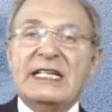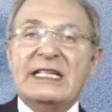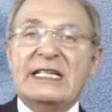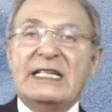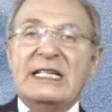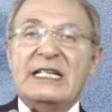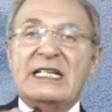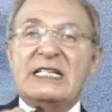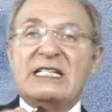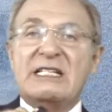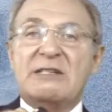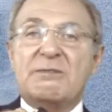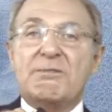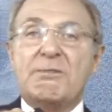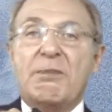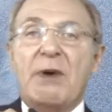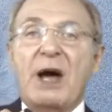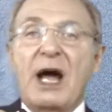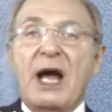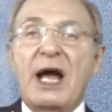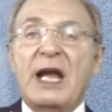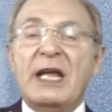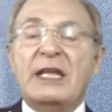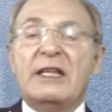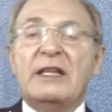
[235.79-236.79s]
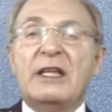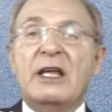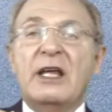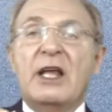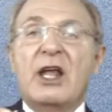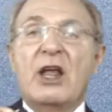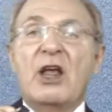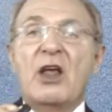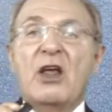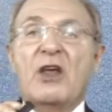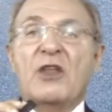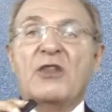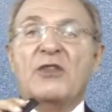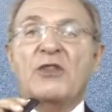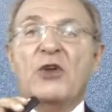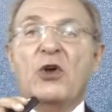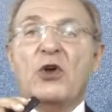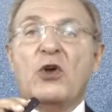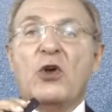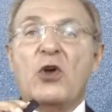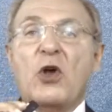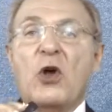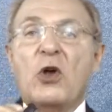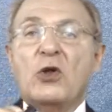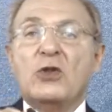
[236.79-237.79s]
despite the
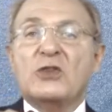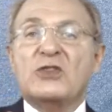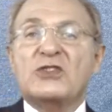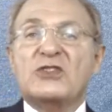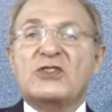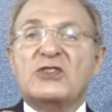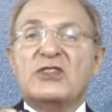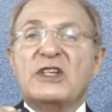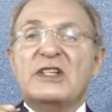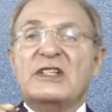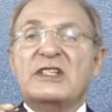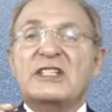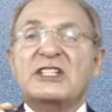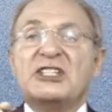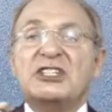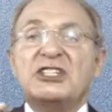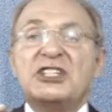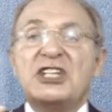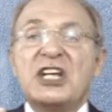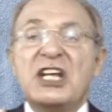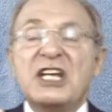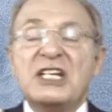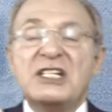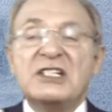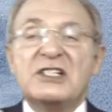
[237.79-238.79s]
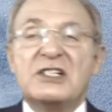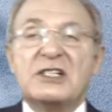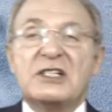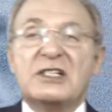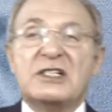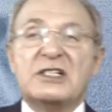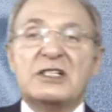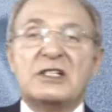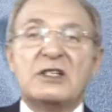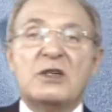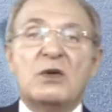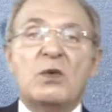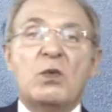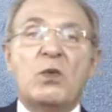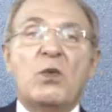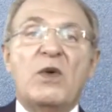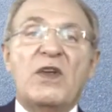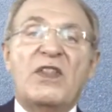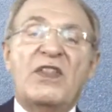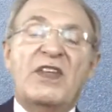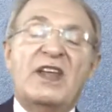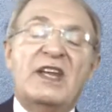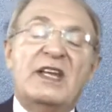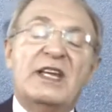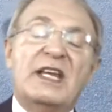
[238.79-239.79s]
constant changes
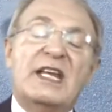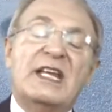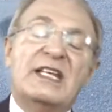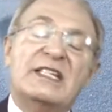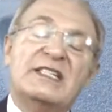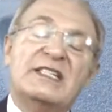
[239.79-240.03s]
within his